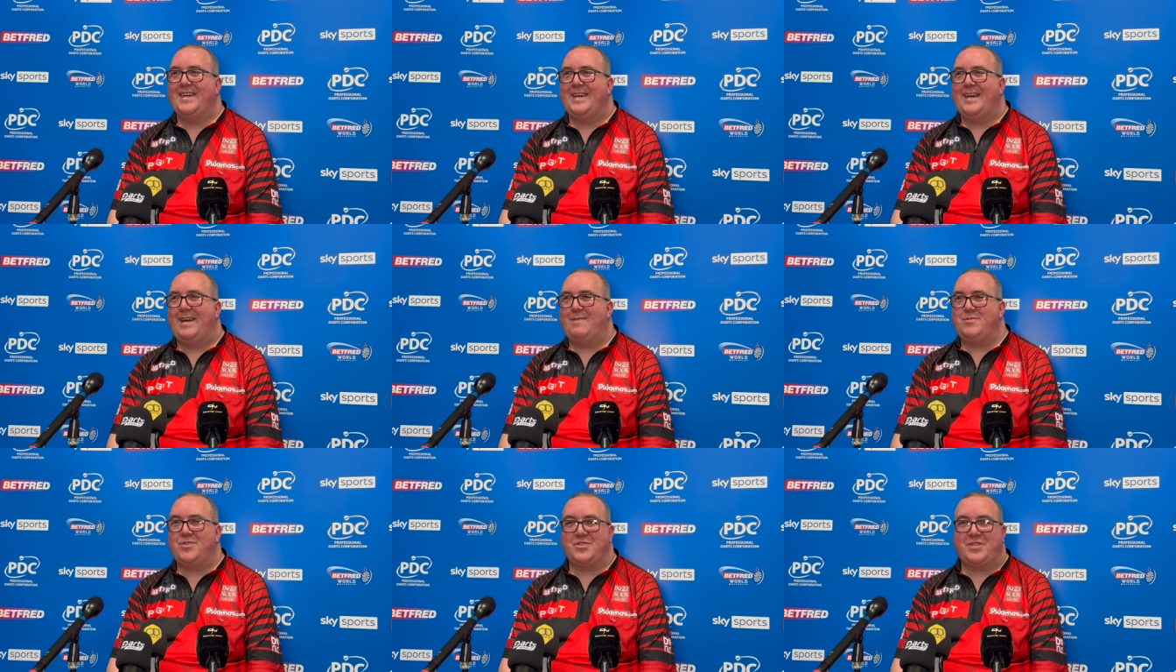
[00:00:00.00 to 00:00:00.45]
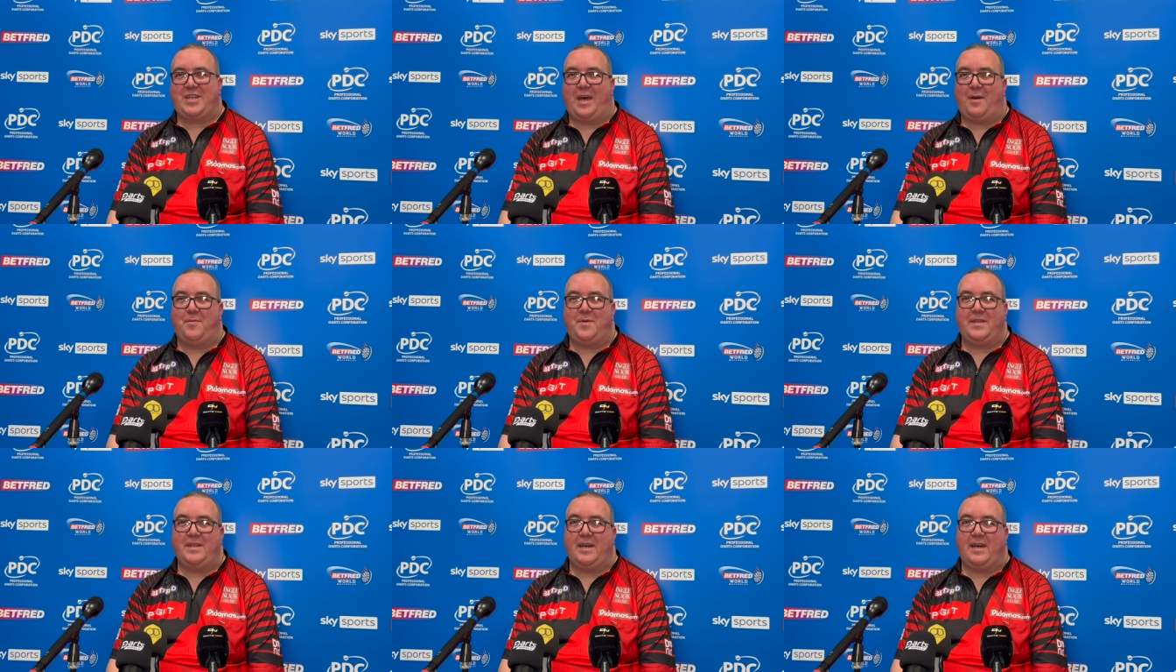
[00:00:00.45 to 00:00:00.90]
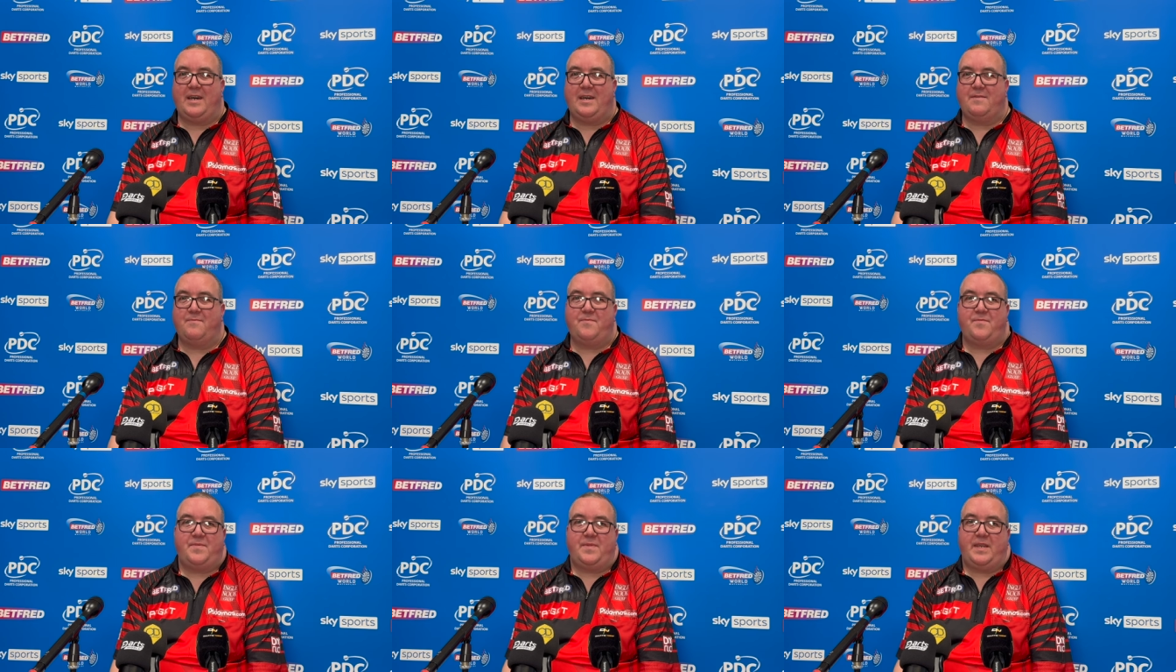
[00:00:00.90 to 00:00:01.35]
I'm just happy that
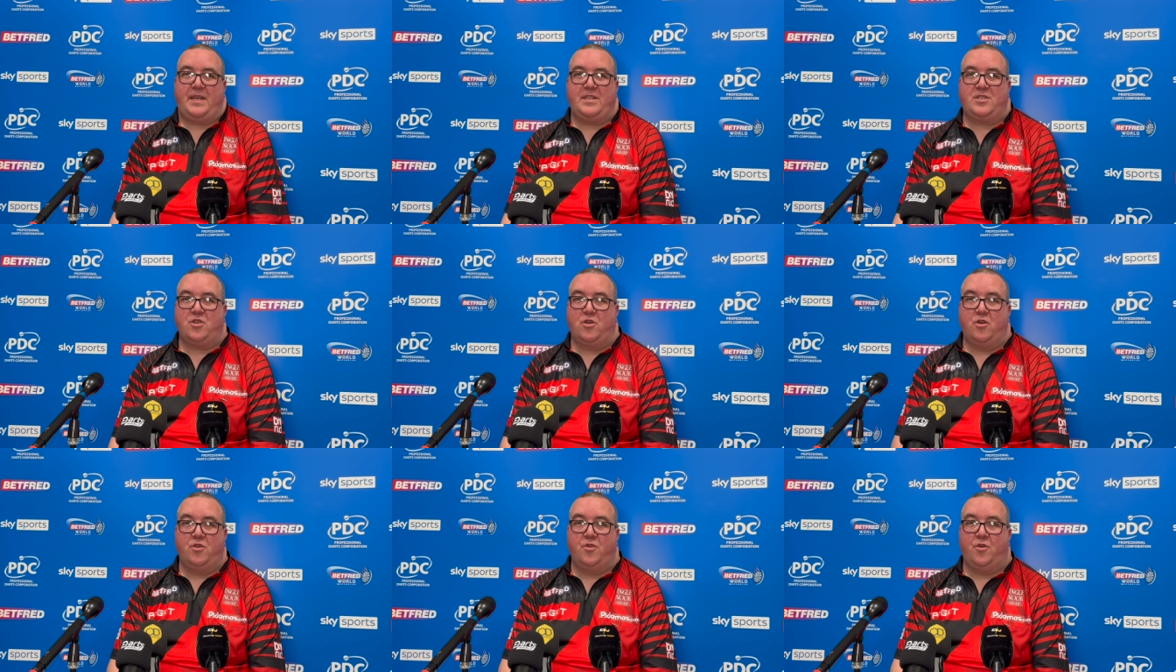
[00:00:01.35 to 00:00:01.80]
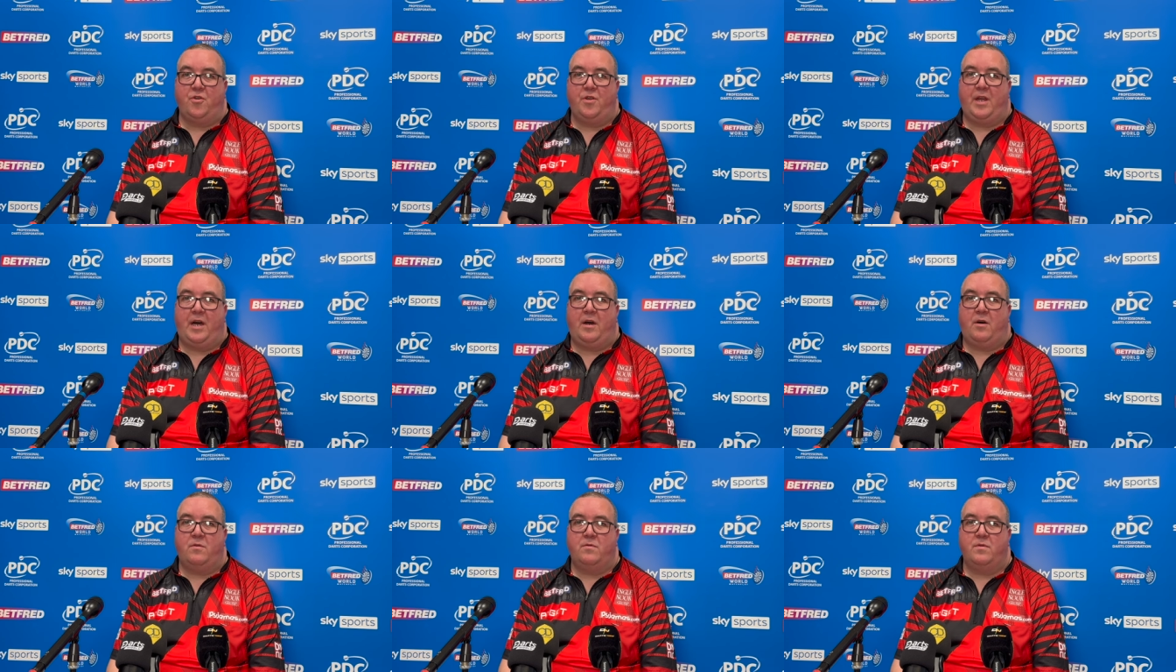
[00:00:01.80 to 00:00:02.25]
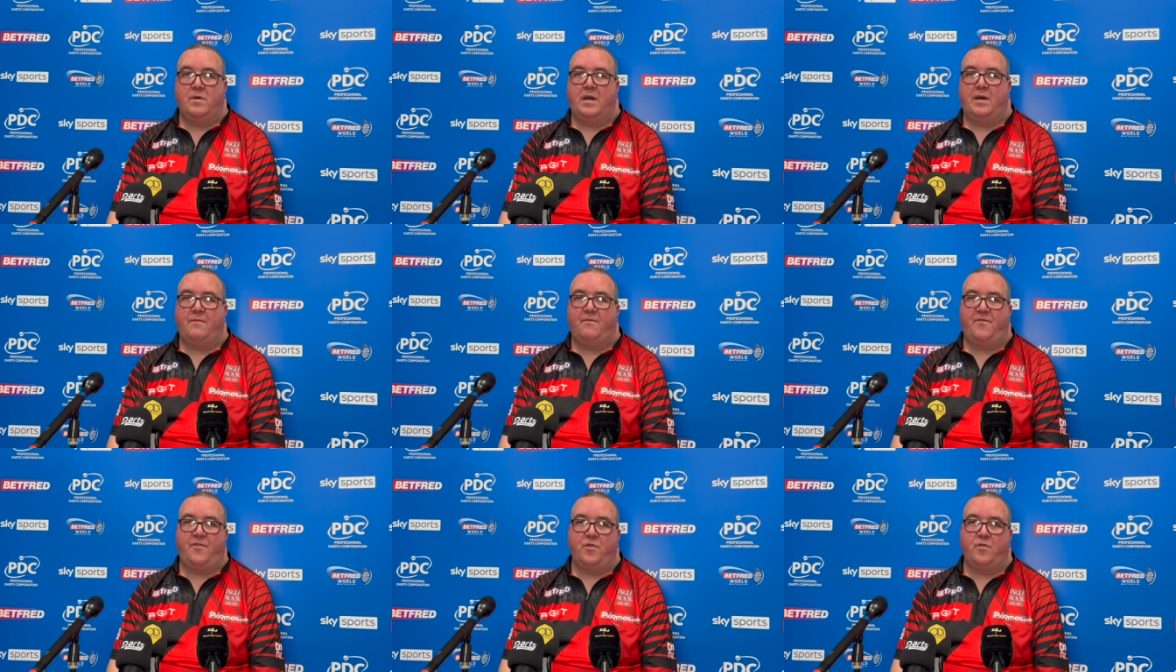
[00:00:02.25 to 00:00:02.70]
it's all done now.
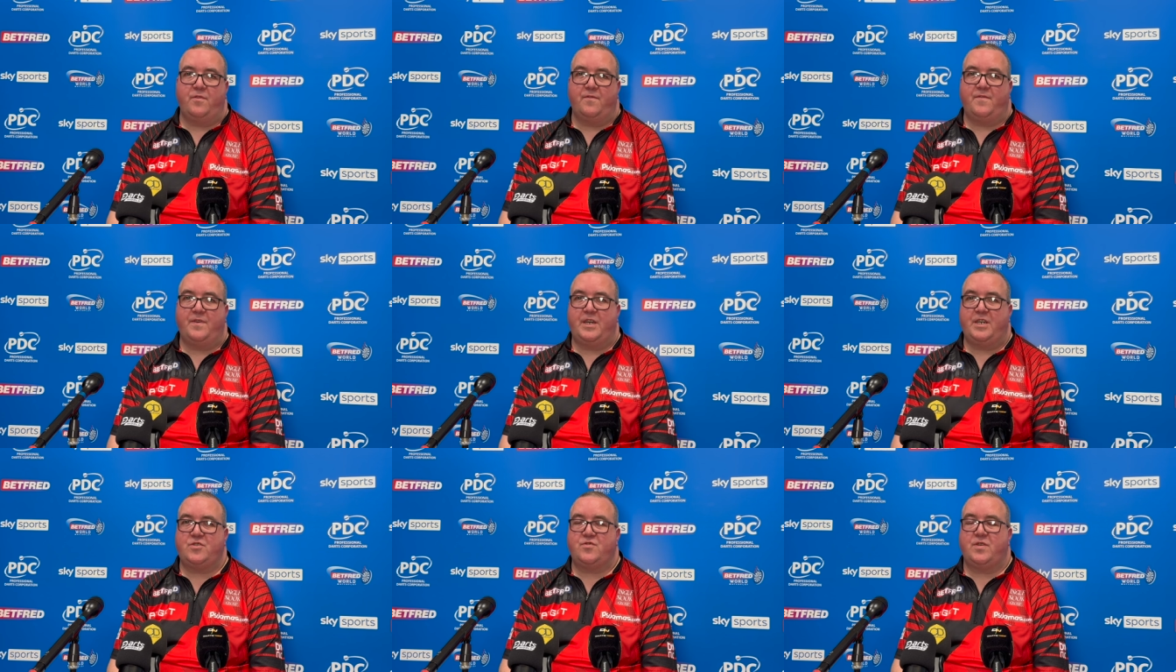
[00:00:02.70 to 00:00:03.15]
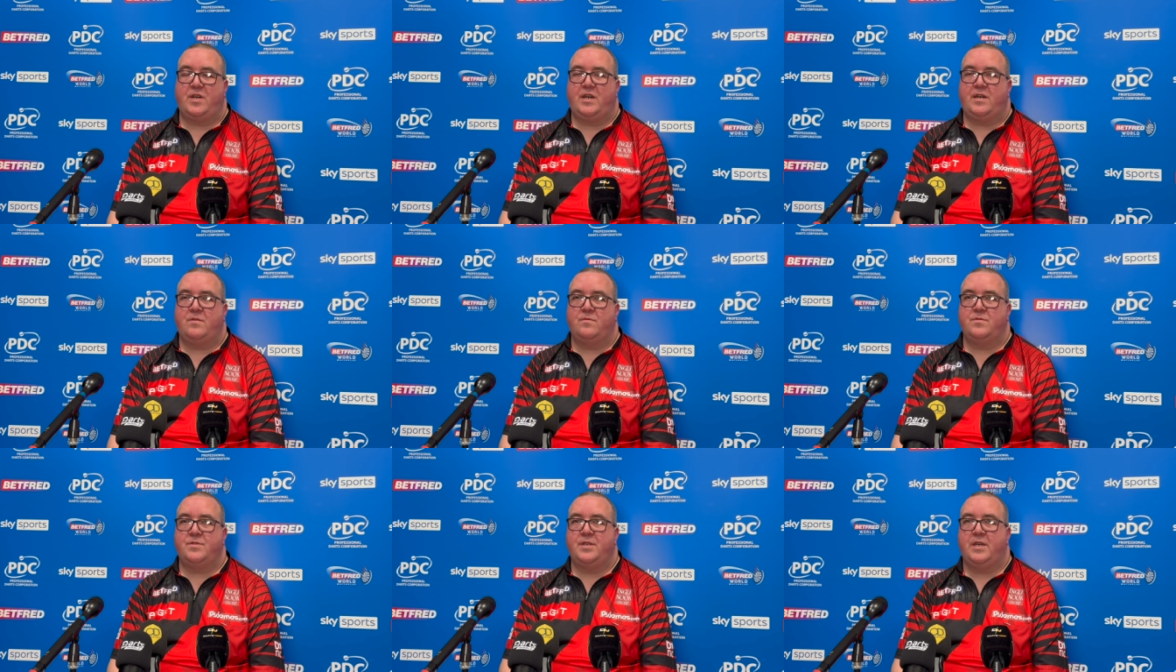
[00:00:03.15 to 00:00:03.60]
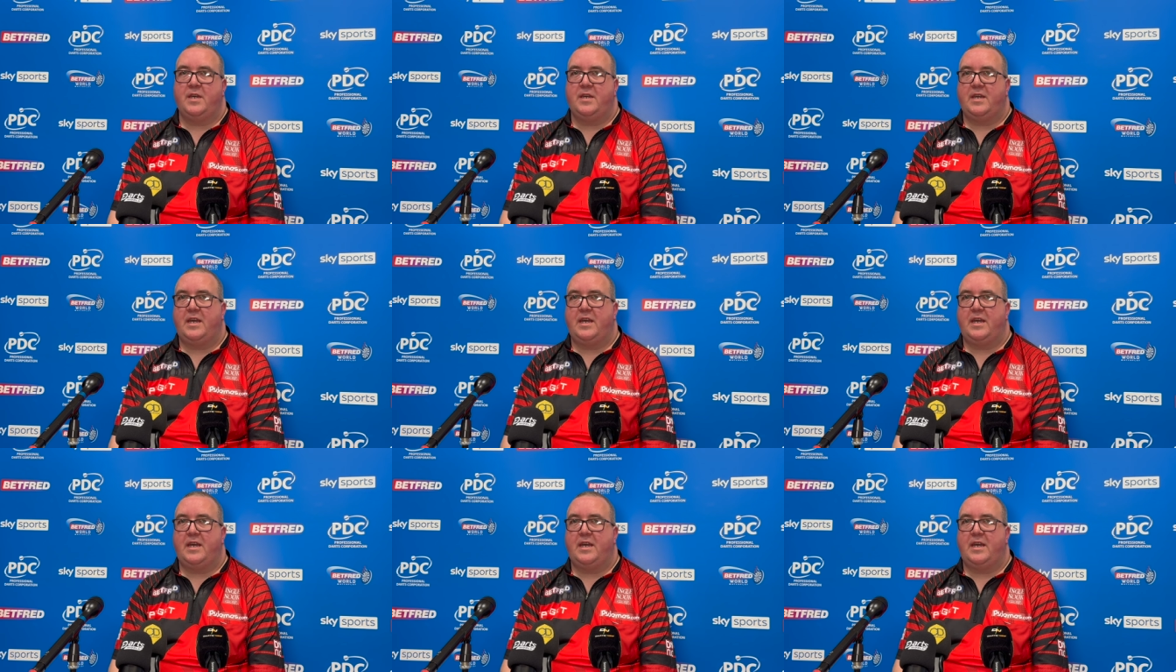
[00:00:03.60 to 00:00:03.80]
I'm through the first round.